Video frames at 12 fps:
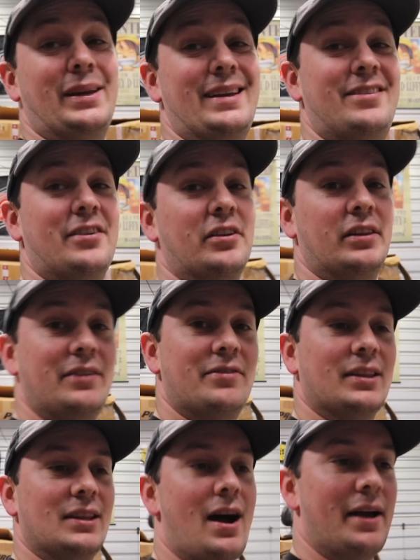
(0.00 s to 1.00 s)
be easier to leave
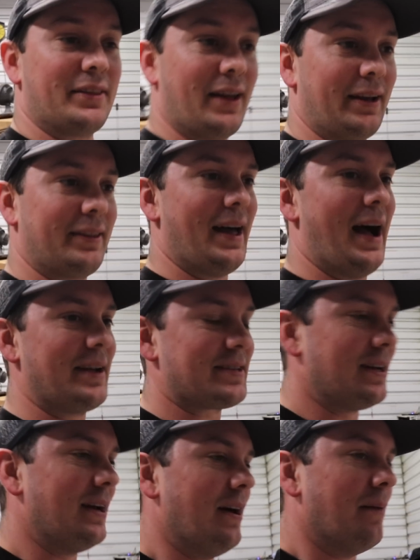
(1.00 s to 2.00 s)
the line like
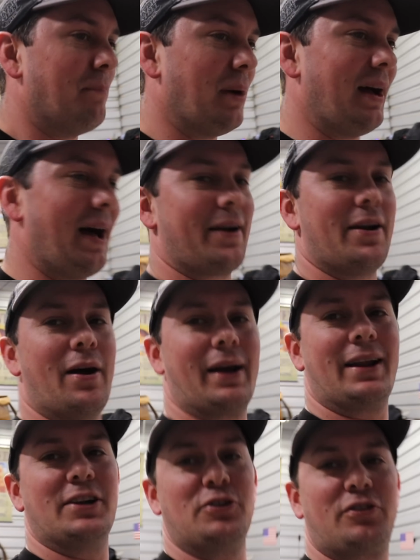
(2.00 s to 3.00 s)
that. But I don't know, I
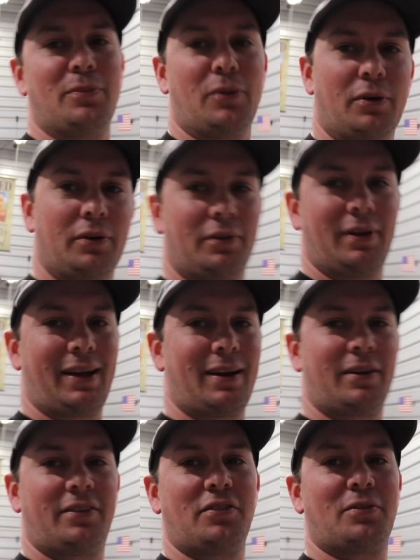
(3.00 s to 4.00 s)
gotta do some more
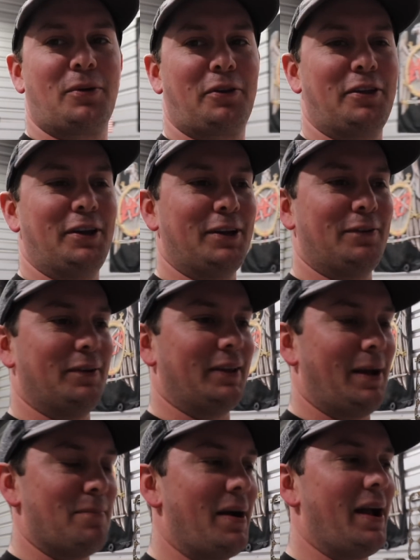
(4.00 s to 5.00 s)
thinking
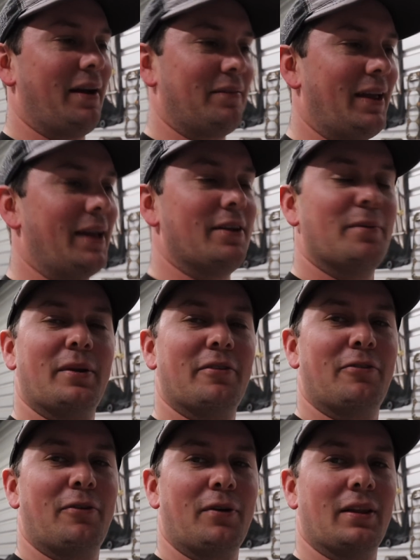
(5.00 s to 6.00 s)
really. I might end up at a
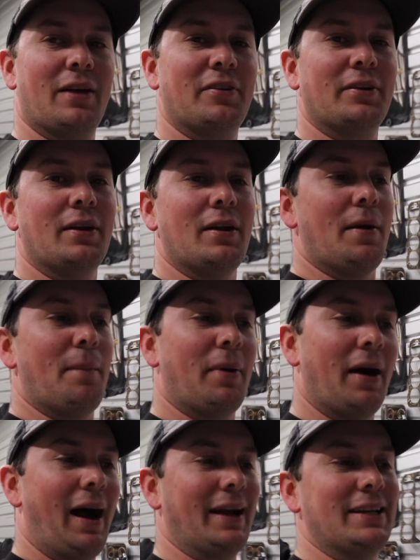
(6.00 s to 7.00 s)
411.
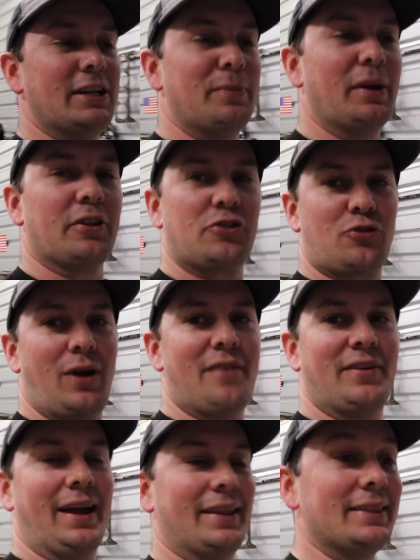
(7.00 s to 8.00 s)
But I need to be able to
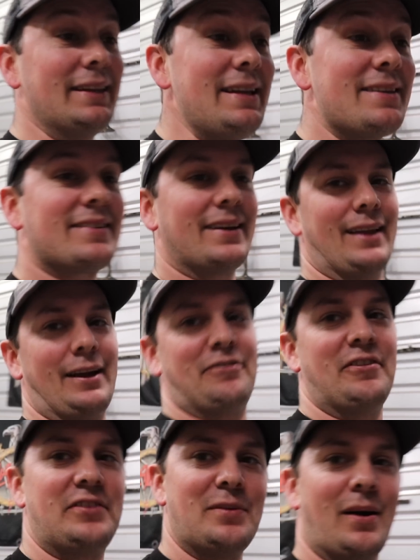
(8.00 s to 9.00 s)
drive it at least at like
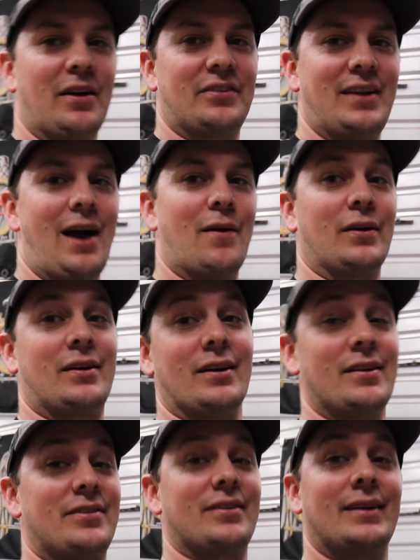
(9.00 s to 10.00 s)
50 miles an hour
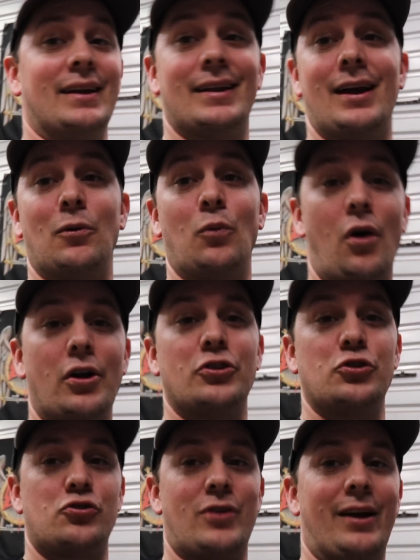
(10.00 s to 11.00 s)
because again, I wanna
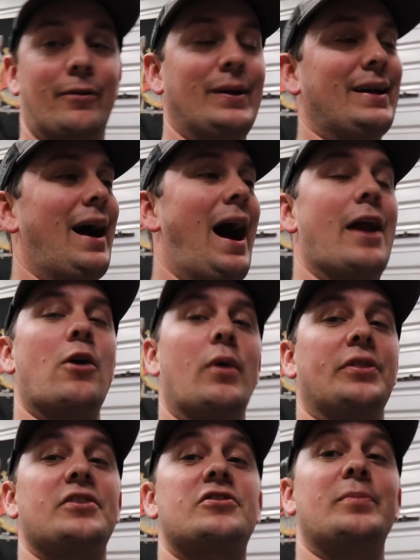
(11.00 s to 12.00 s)
do Drag Week. I don't
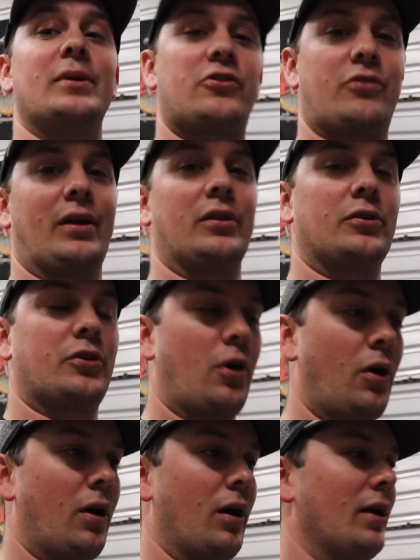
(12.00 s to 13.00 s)
want this to be a trailered
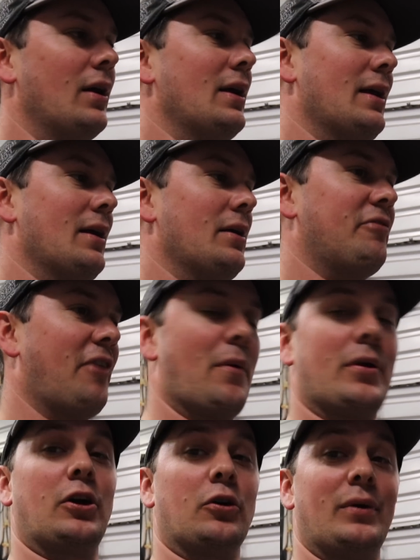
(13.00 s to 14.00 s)
car. If I
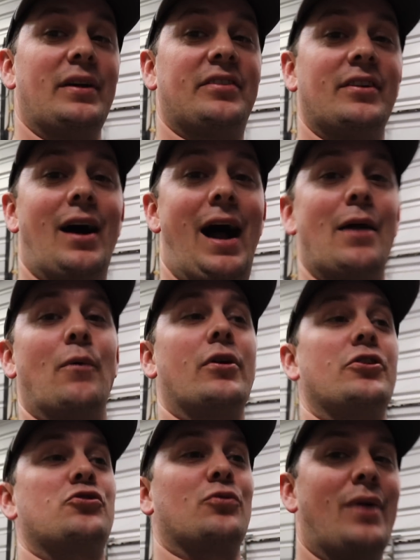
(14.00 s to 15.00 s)
wanna go racing, I
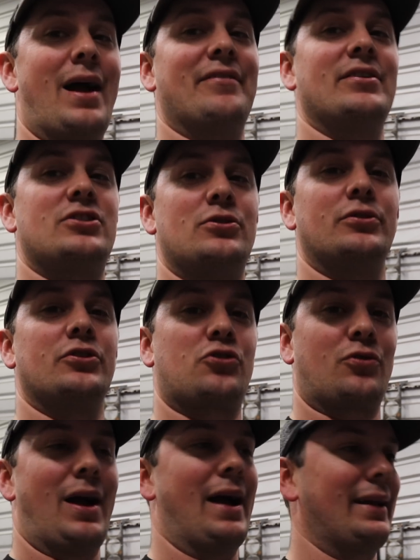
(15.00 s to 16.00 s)
wanna drive it to the
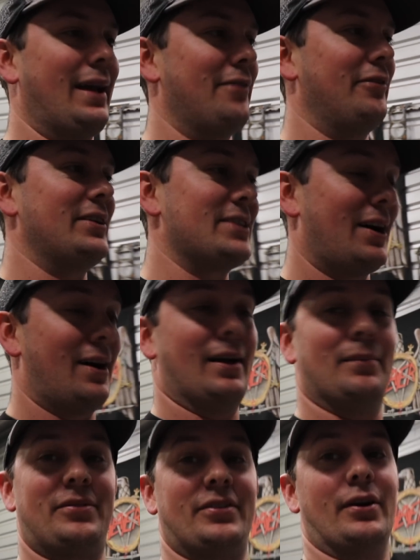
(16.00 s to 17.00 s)
track every
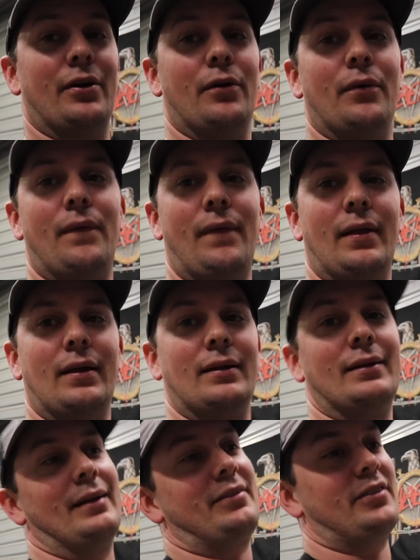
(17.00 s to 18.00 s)
time. So
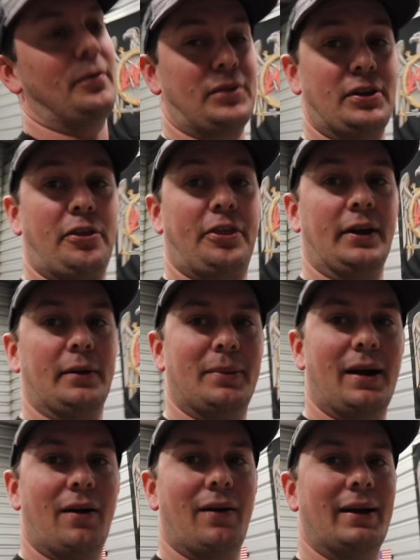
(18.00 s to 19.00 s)
that's something to think
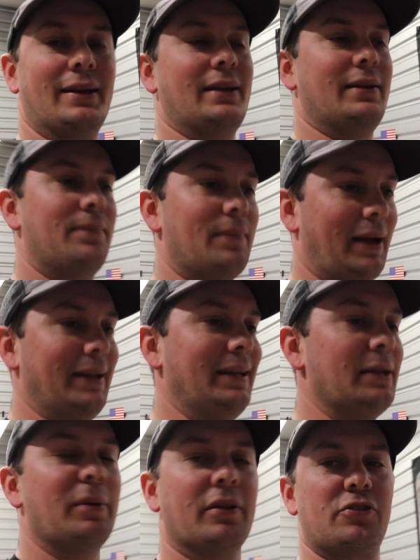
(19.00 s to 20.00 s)
about. I need to
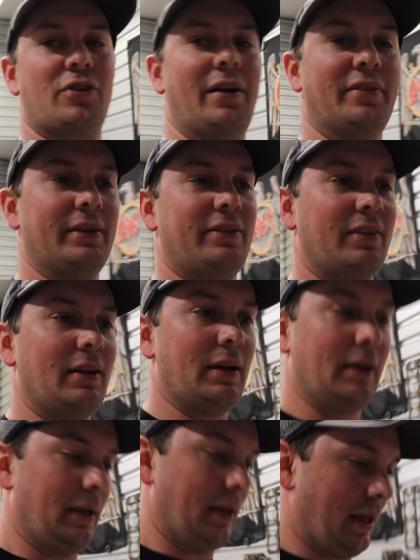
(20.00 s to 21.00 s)
be able to drive it.
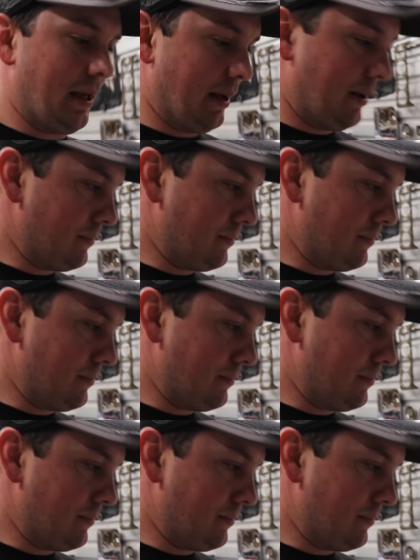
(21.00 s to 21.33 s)
I